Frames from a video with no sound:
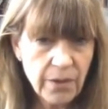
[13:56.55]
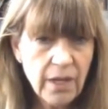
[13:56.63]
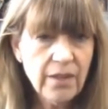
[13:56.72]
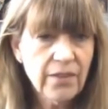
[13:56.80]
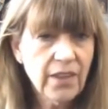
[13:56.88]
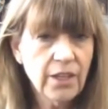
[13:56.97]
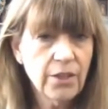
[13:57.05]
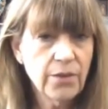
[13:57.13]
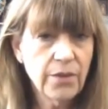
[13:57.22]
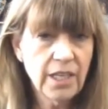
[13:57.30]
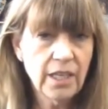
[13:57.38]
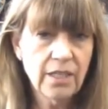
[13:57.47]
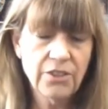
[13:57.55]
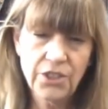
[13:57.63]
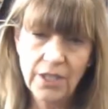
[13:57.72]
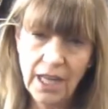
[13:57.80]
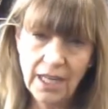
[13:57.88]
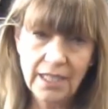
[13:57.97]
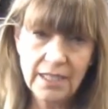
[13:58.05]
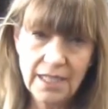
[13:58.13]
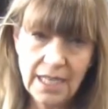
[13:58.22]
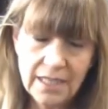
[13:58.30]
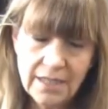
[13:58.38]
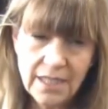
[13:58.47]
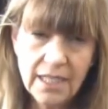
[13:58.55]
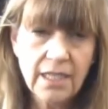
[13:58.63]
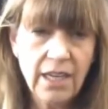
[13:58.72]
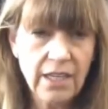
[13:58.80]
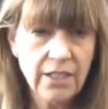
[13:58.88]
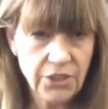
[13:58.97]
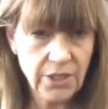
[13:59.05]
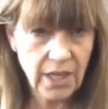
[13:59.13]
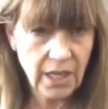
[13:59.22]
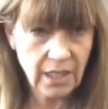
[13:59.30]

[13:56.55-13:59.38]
then you need genetic testing and genetic